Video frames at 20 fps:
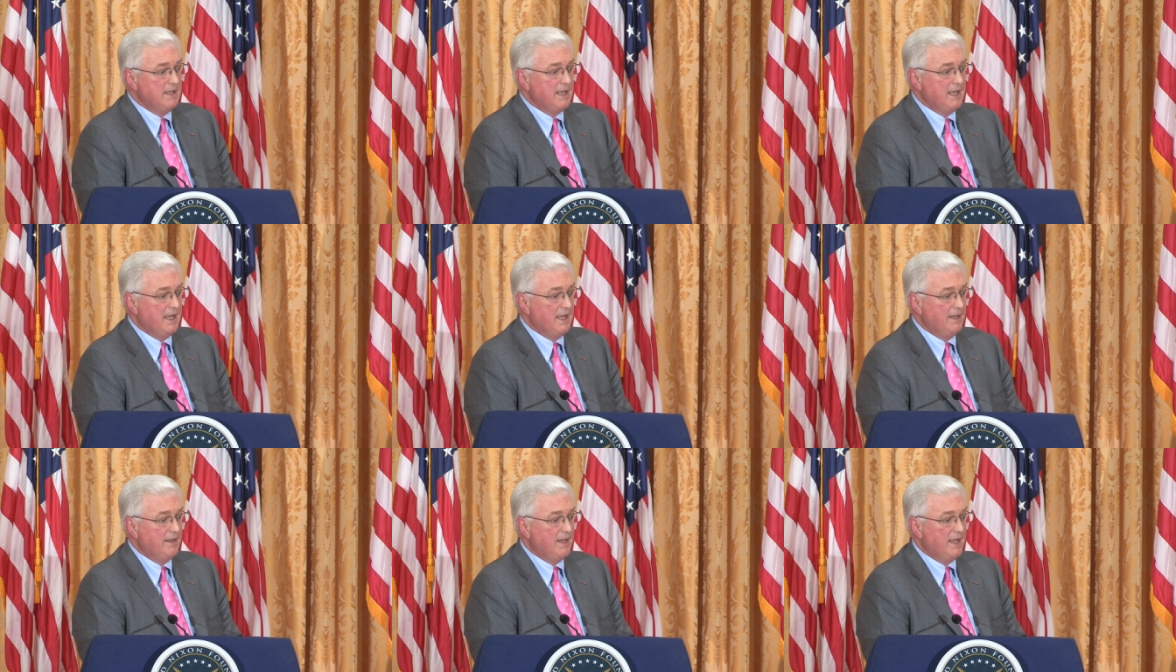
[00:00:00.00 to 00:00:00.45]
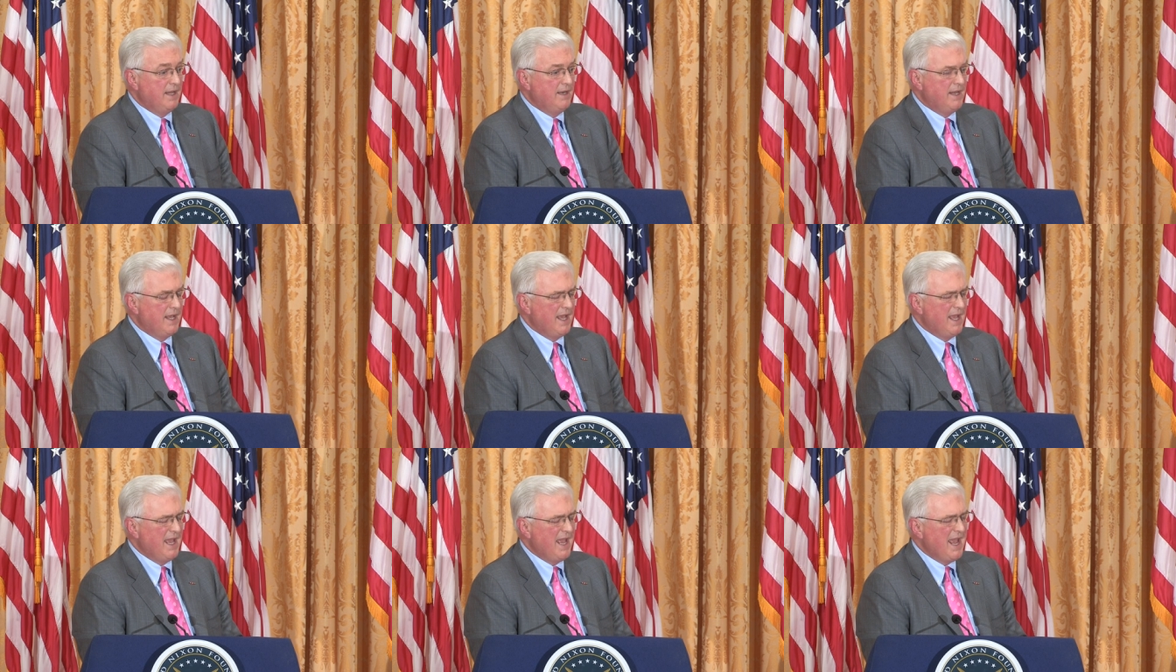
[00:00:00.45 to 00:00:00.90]
and,
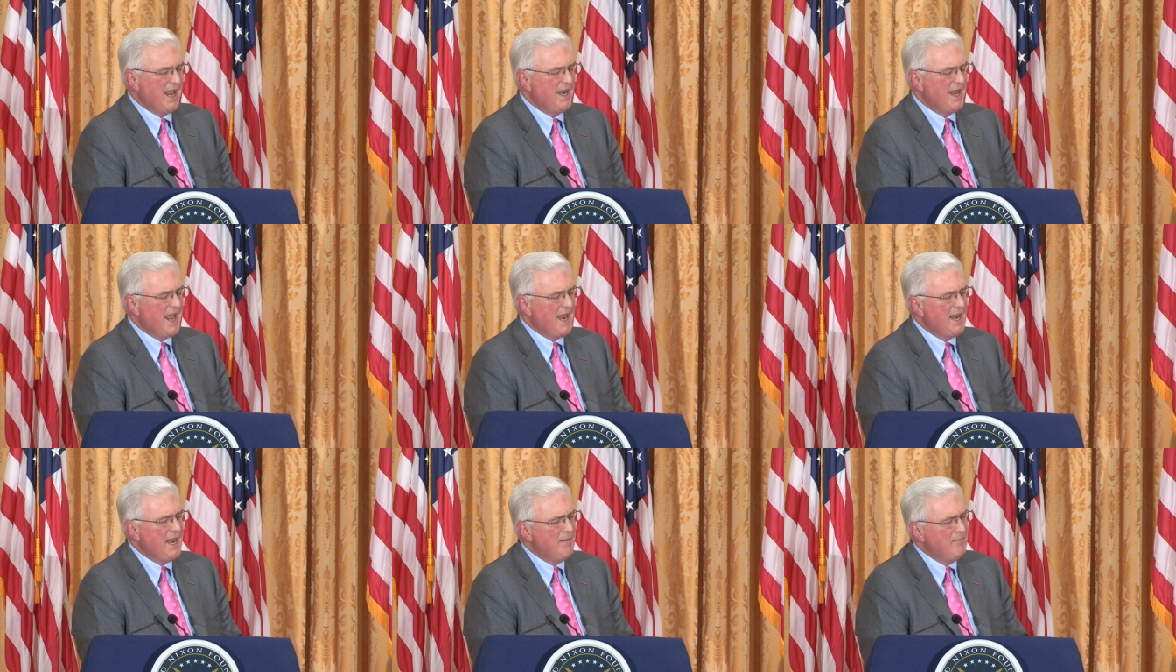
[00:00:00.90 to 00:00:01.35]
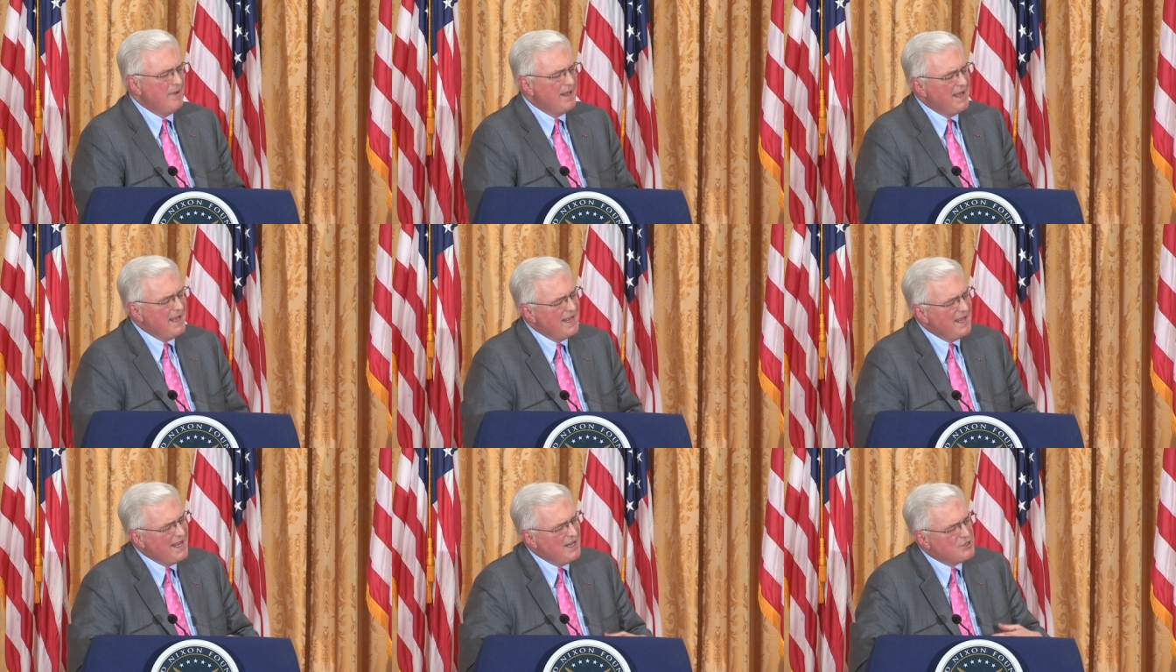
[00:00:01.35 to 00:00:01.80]
and, and, and
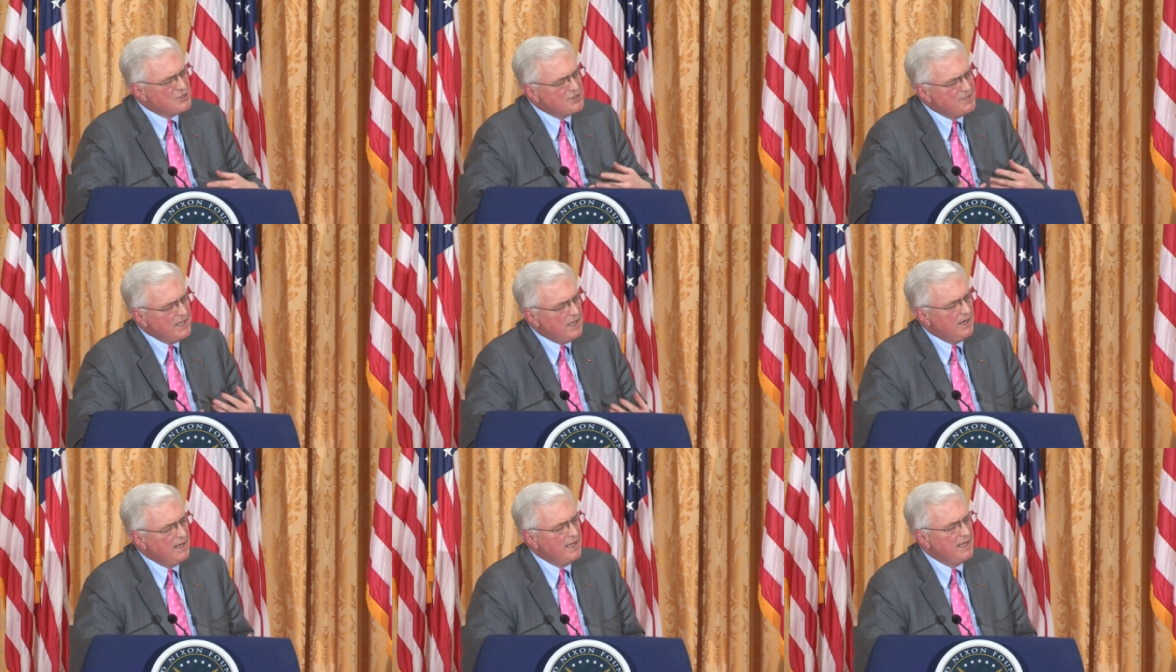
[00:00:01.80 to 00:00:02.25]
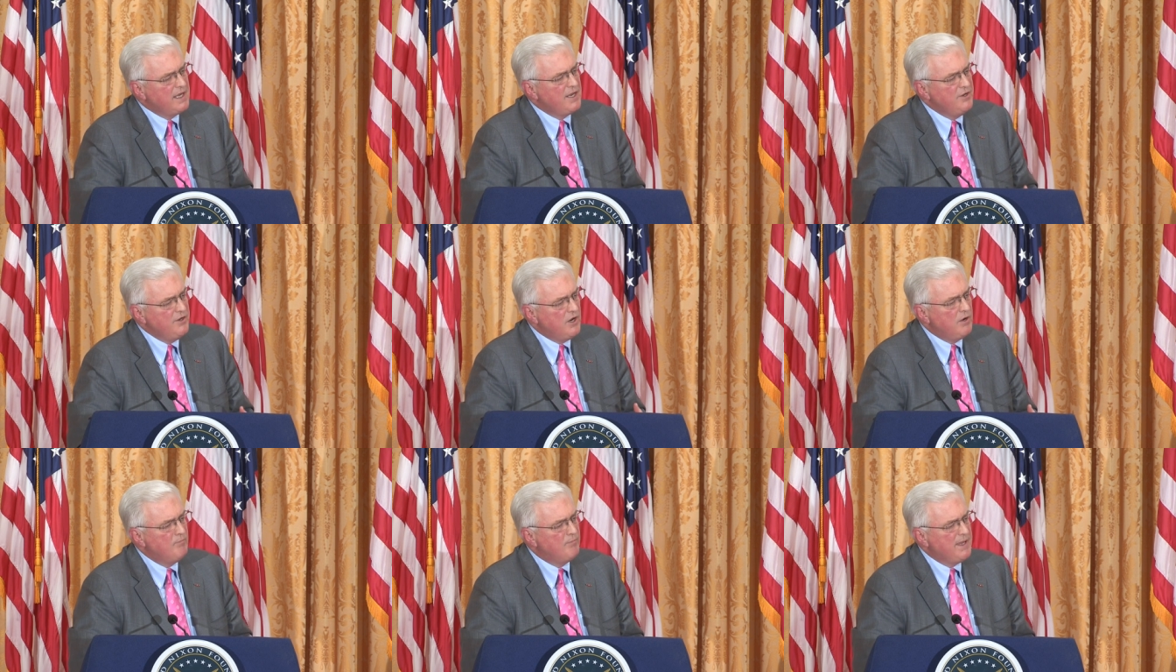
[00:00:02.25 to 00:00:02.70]
instilling in
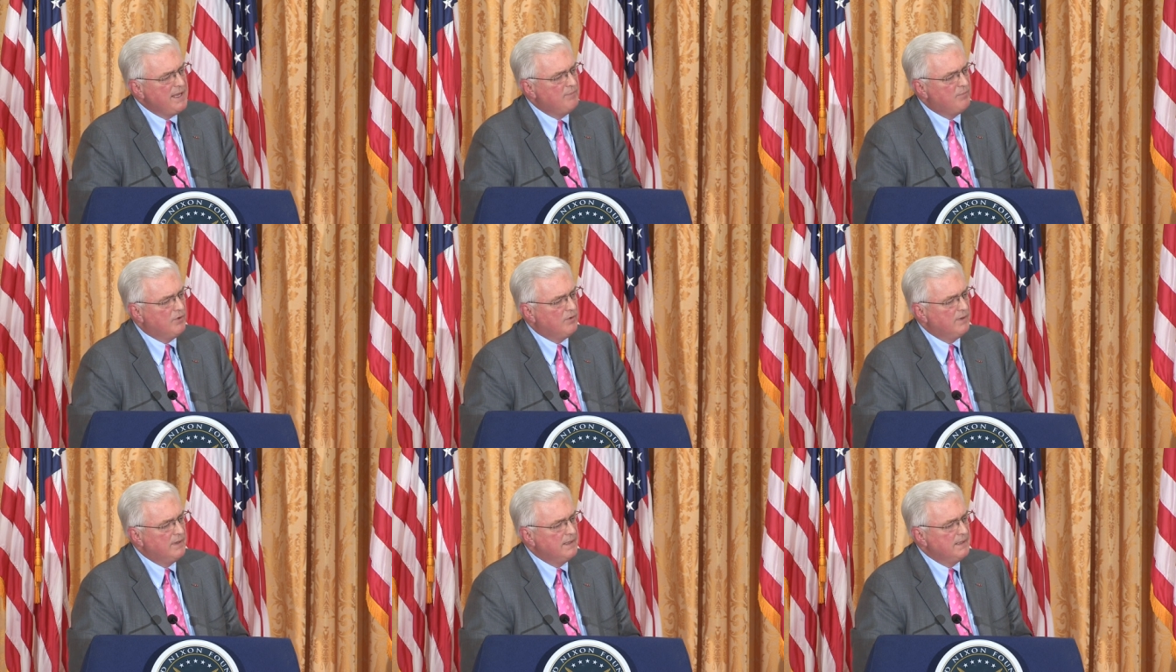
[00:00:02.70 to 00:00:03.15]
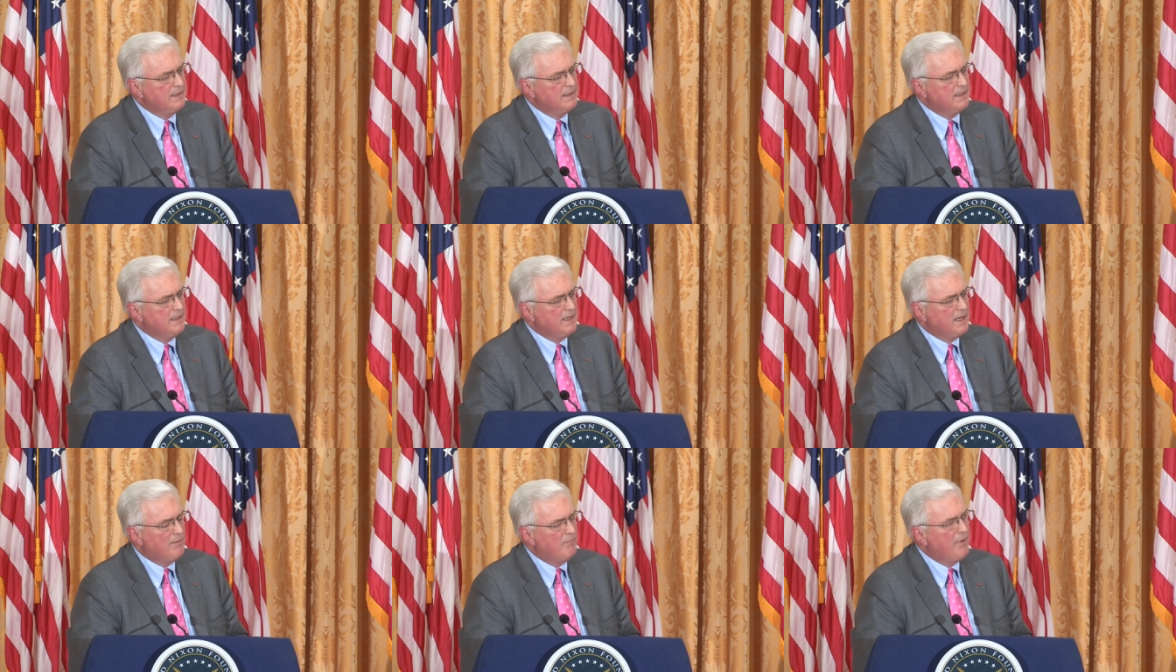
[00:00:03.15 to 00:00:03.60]
young people
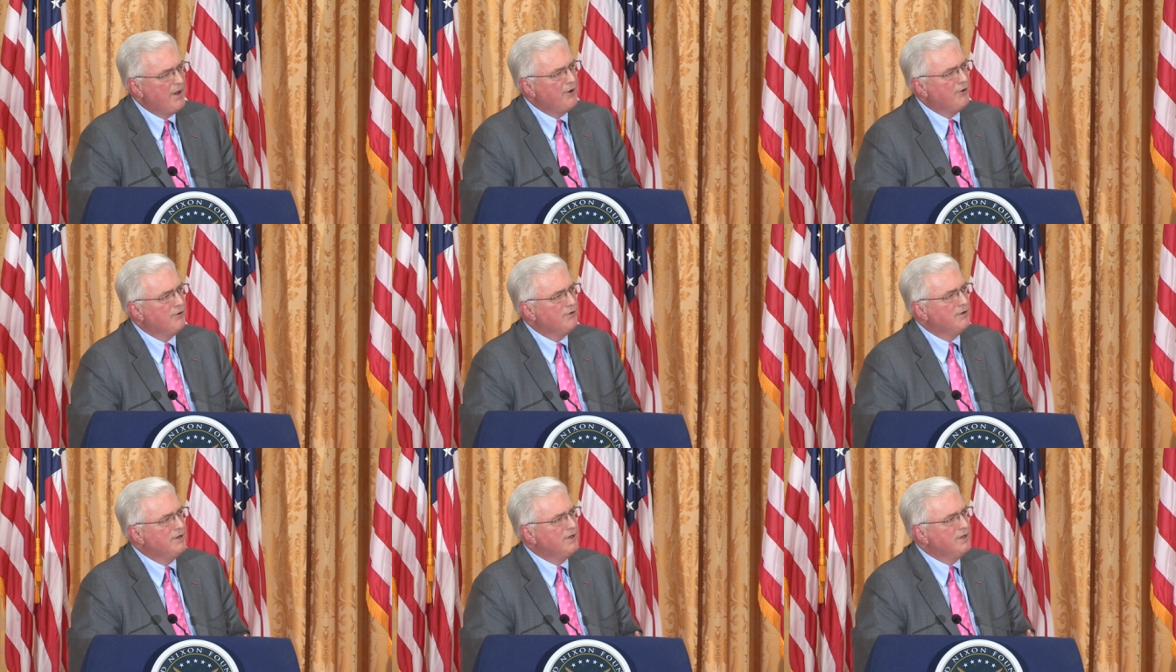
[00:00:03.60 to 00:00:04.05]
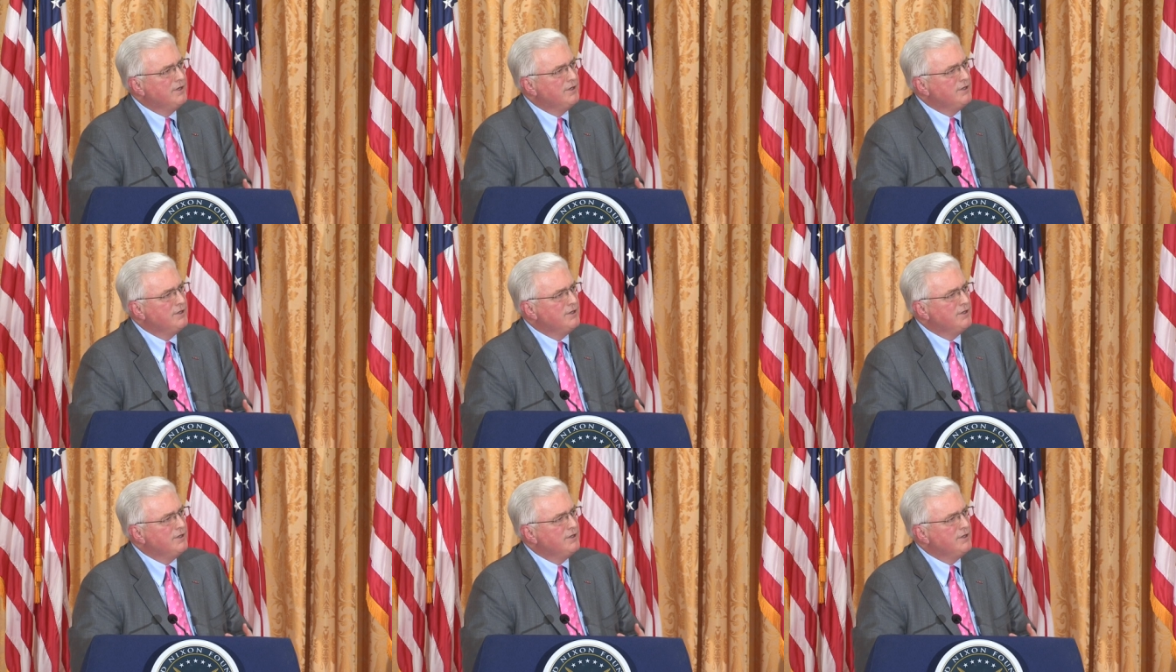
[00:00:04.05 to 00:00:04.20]
a better